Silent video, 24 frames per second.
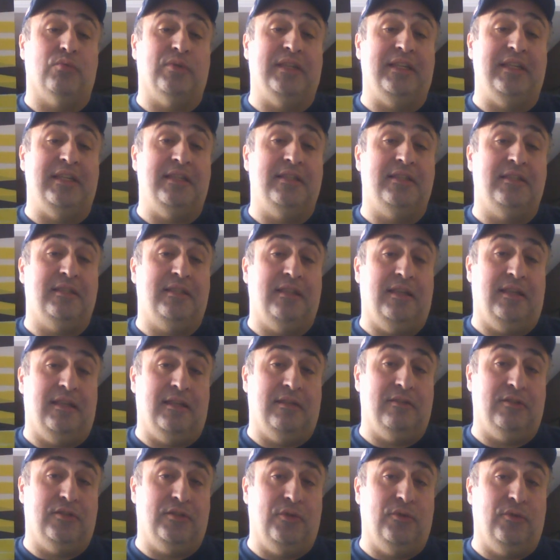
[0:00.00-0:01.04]
released
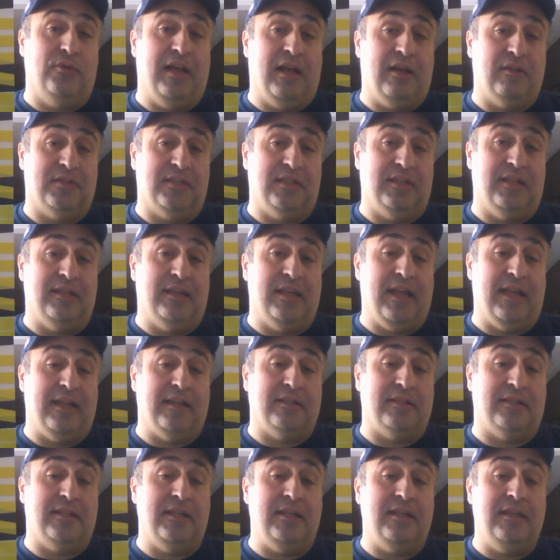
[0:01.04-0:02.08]
in
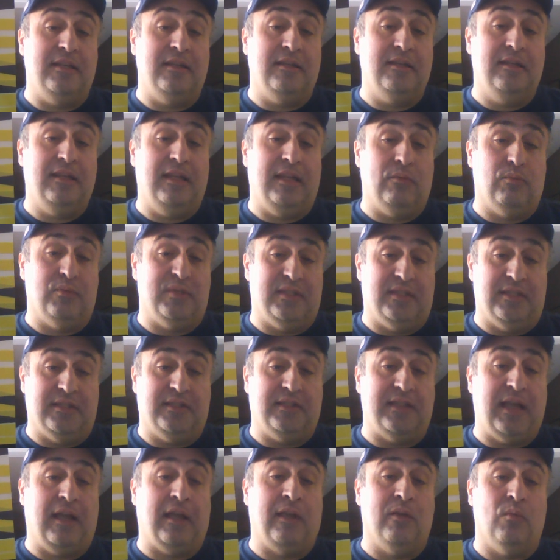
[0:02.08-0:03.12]
2019. It was the
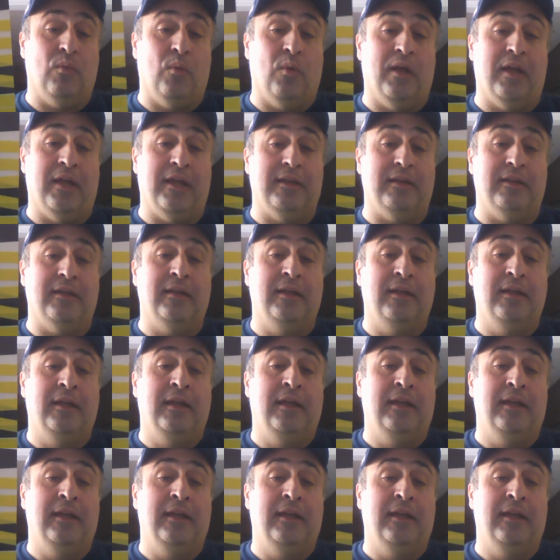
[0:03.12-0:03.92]
second one.